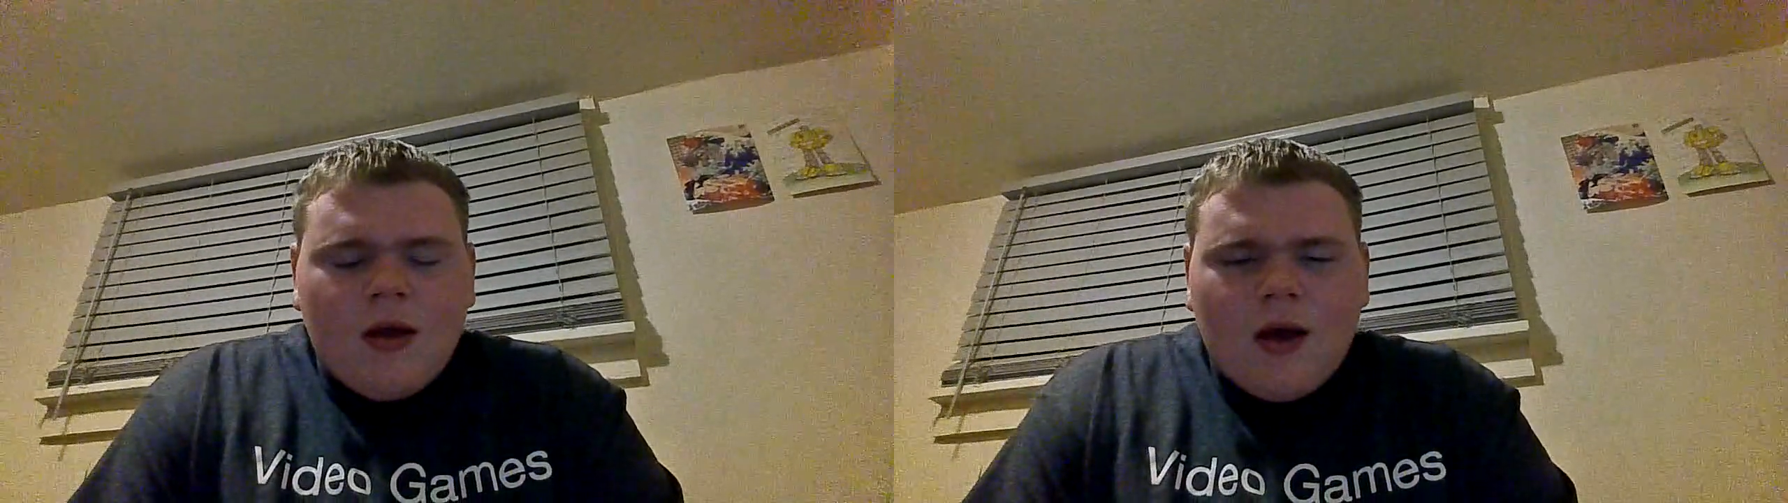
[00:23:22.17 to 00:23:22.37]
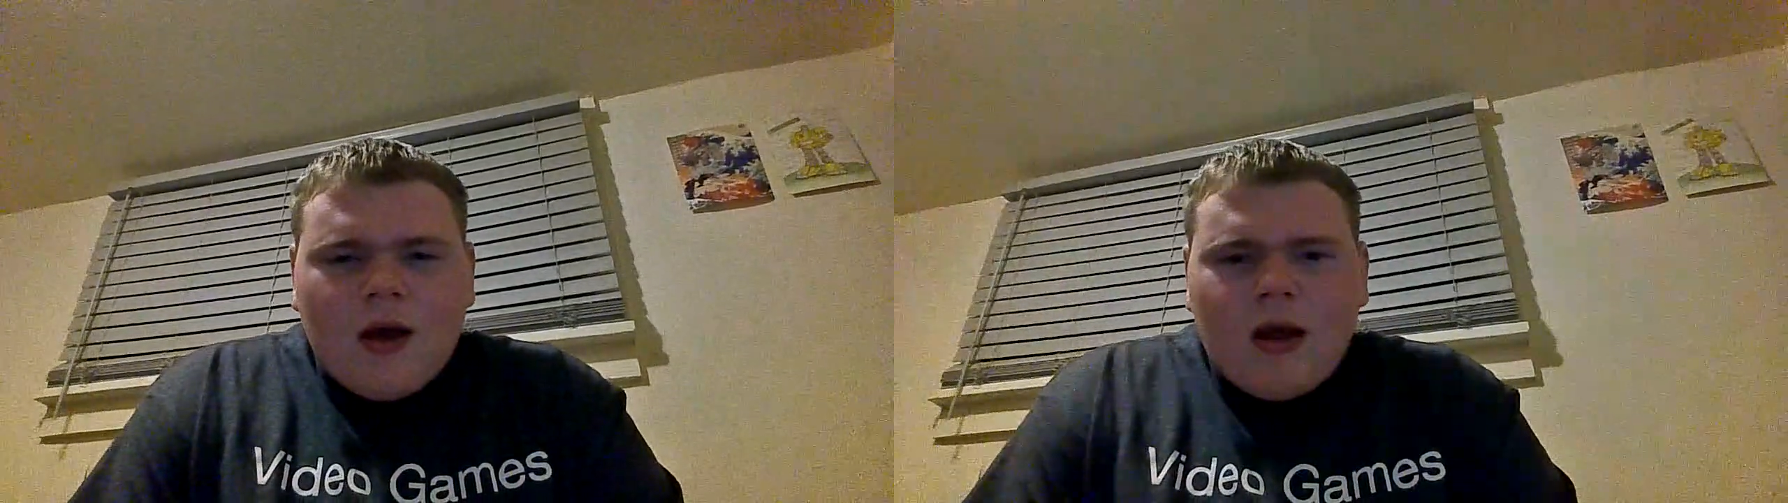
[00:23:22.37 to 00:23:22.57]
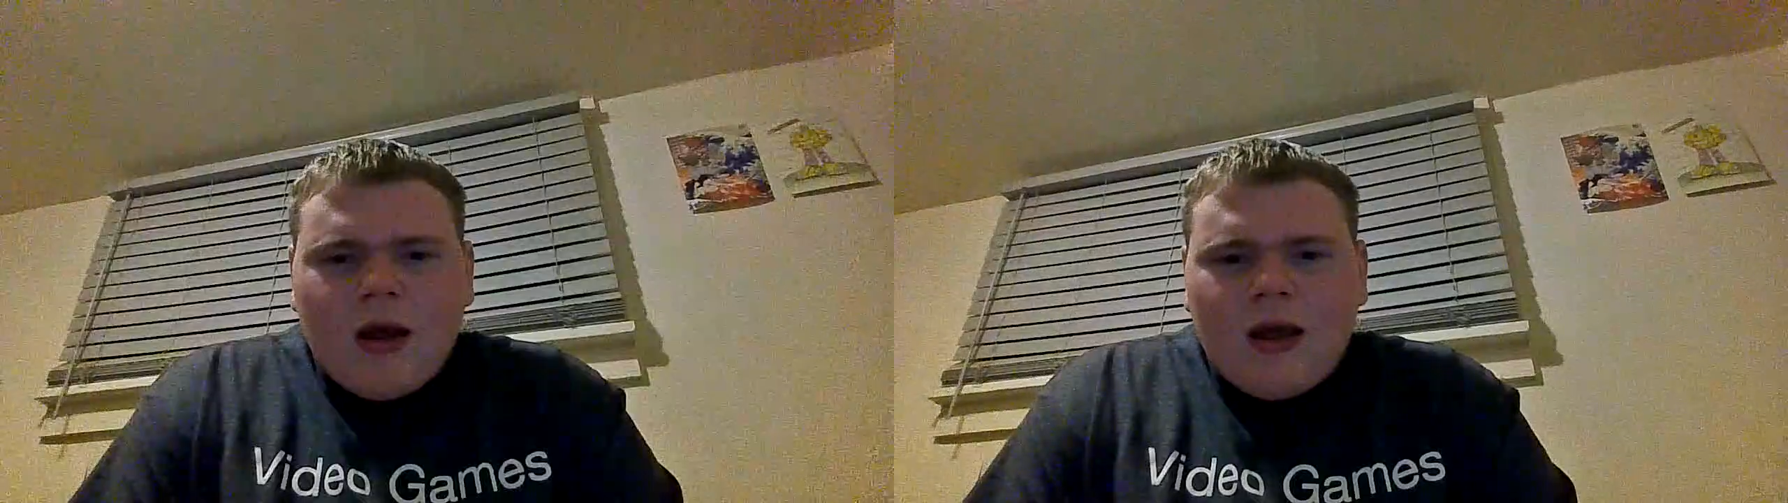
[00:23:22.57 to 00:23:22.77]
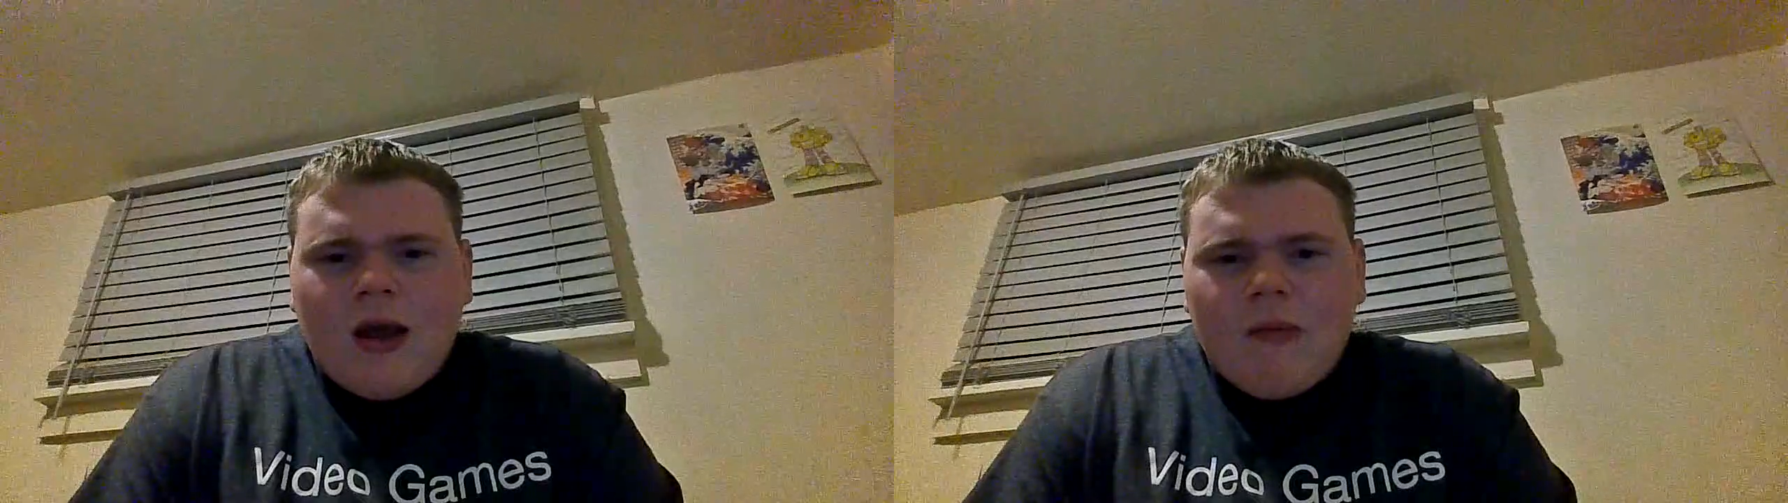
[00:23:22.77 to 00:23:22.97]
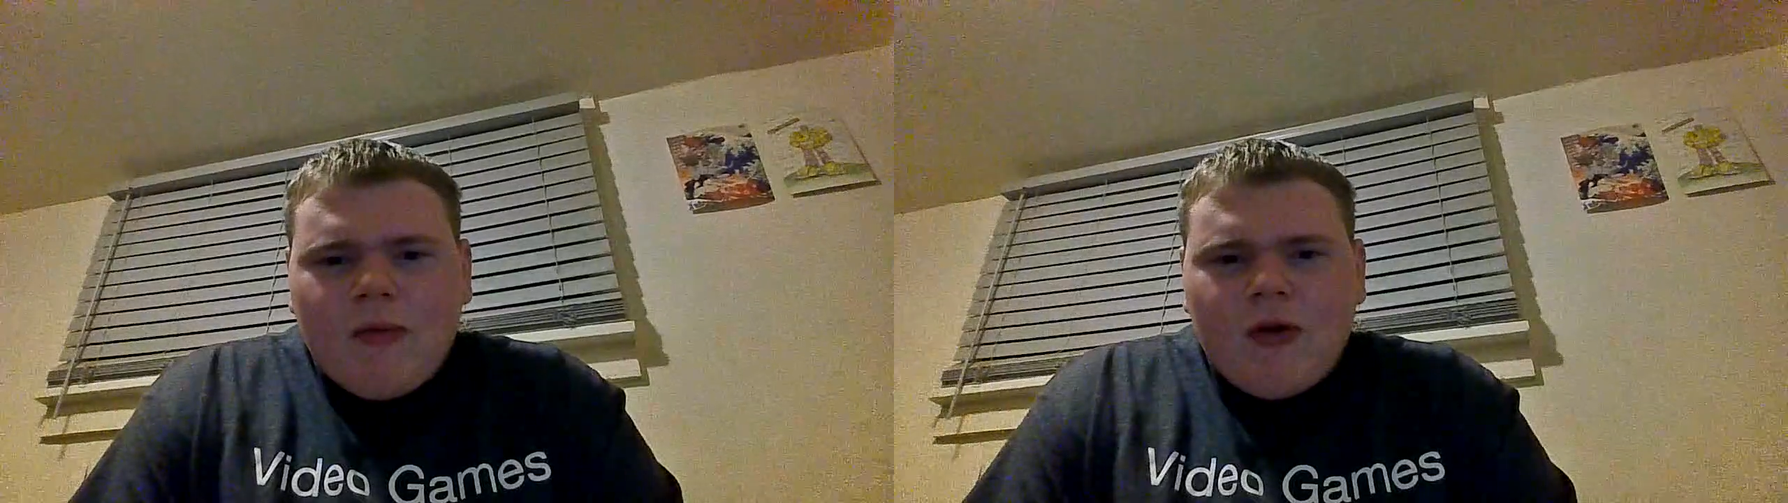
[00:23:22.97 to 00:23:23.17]
I
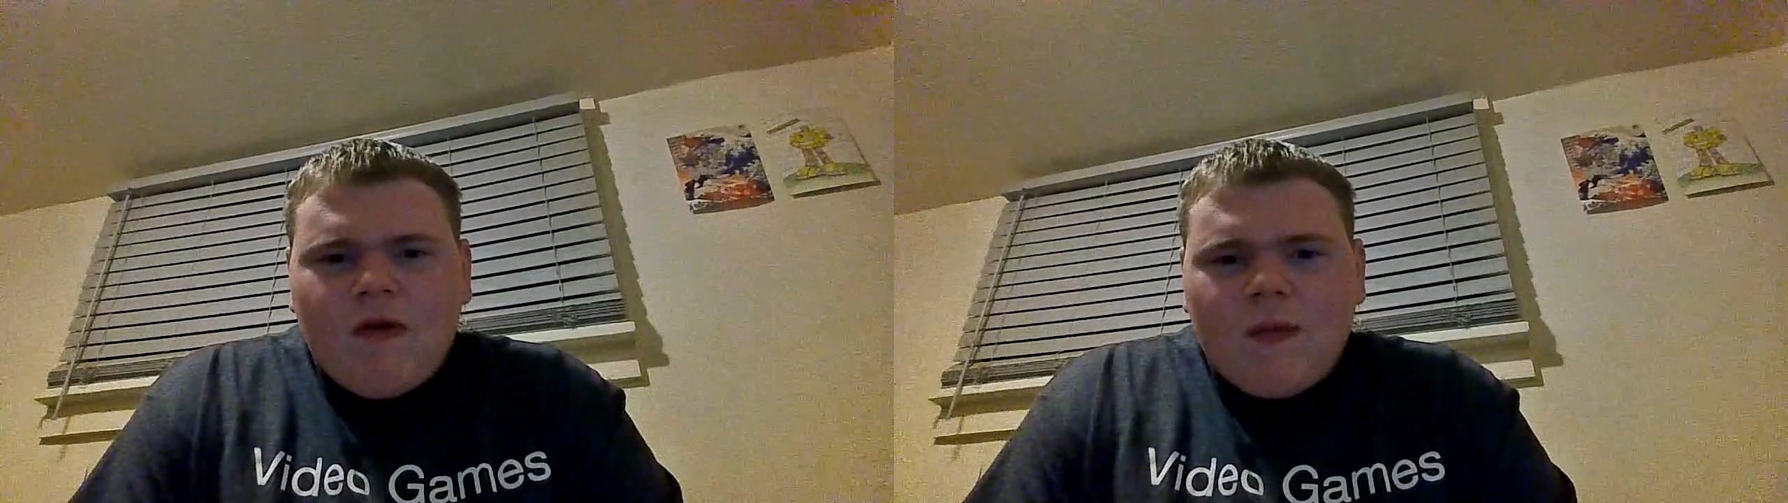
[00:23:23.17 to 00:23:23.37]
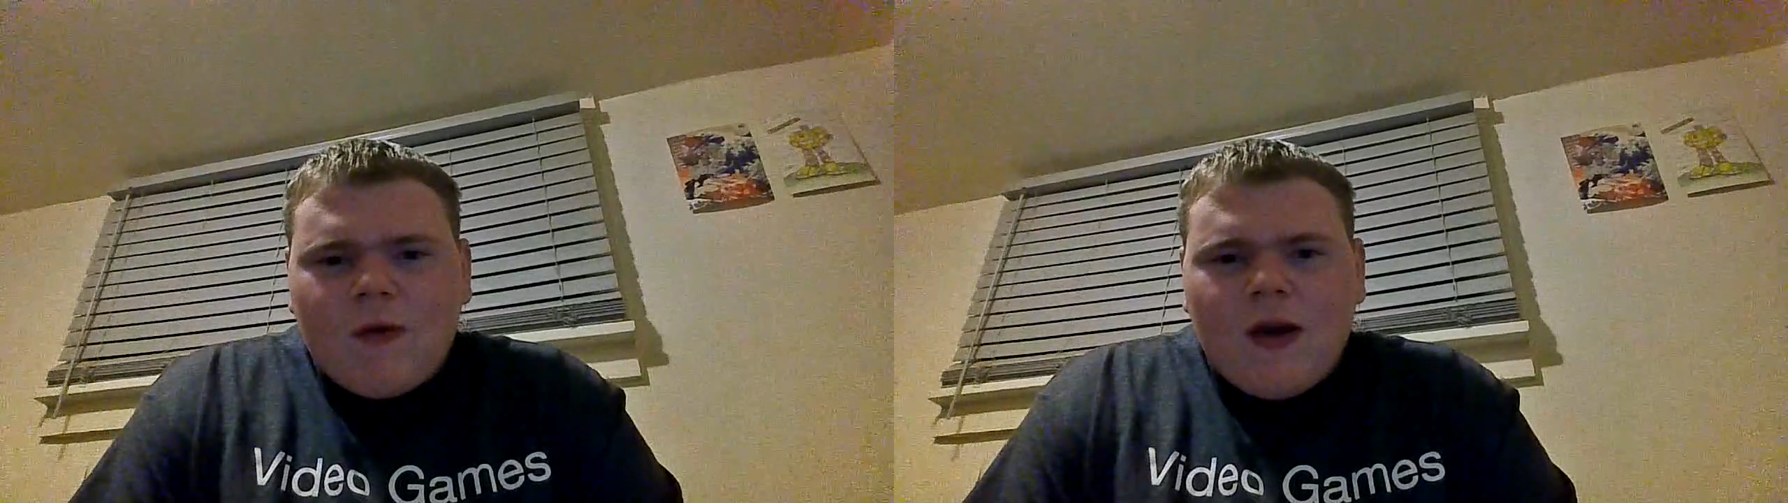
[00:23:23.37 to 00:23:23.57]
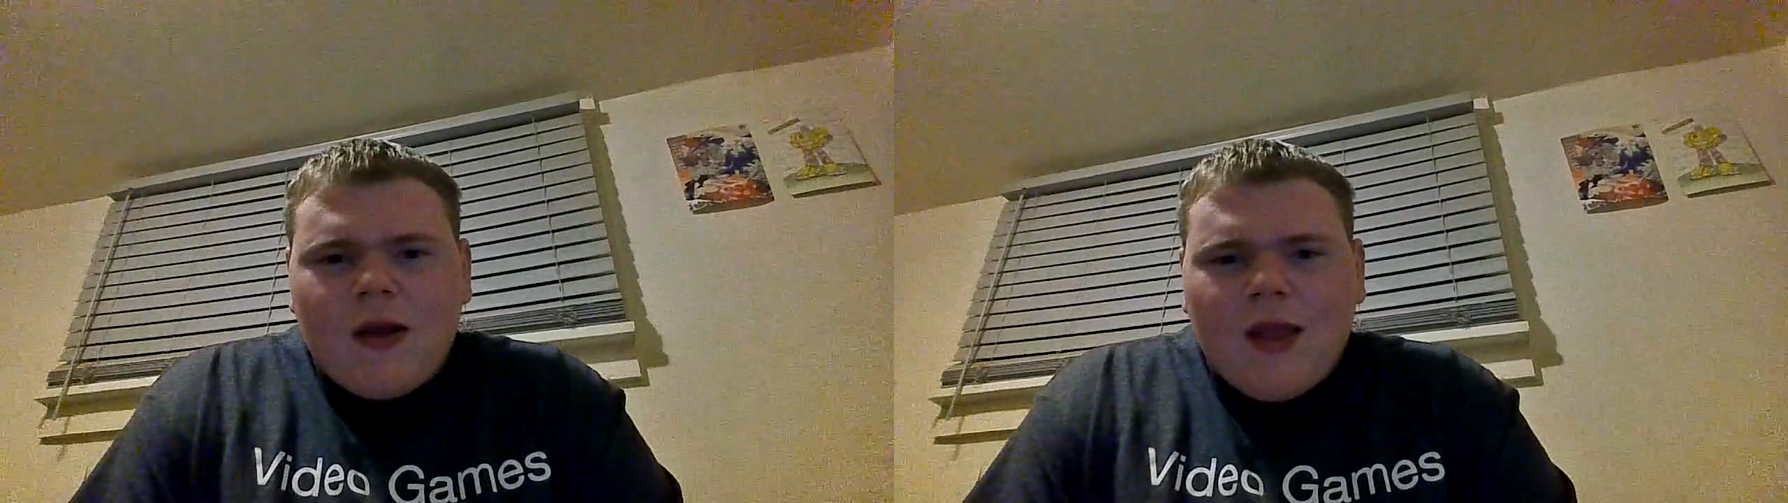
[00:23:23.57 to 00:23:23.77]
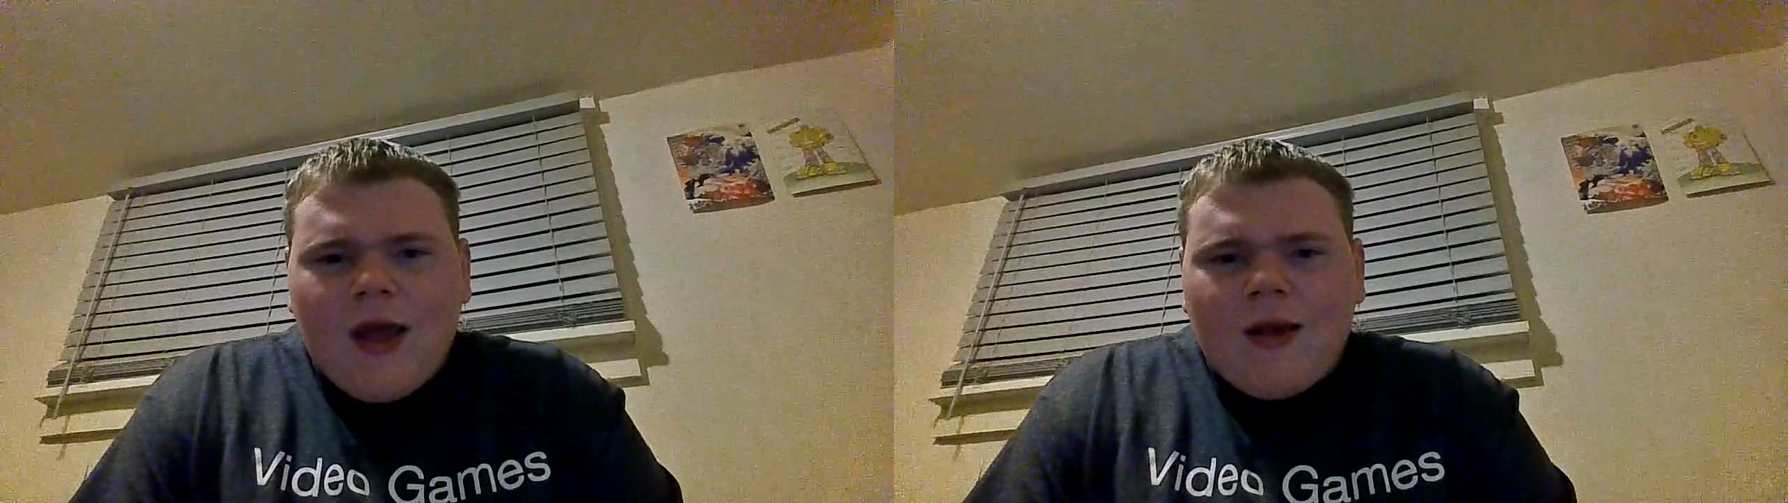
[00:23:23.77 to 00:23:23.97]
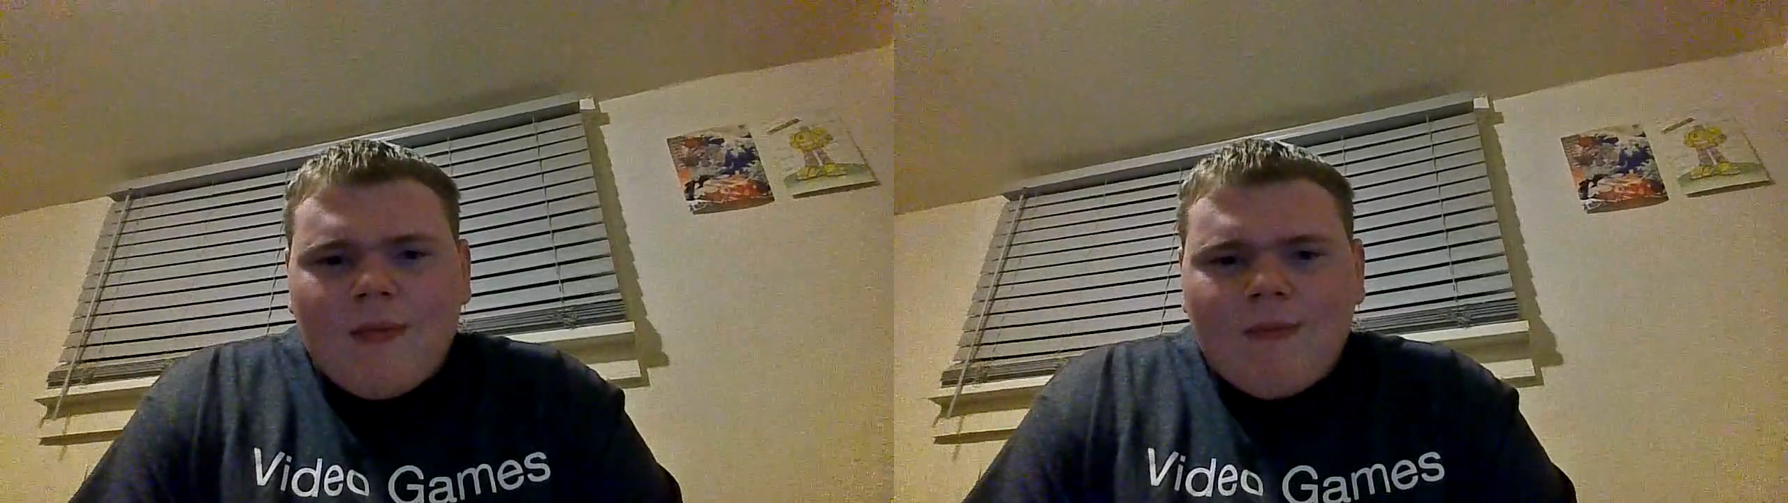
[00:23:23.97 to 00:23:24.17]
can't believe I'm saying that.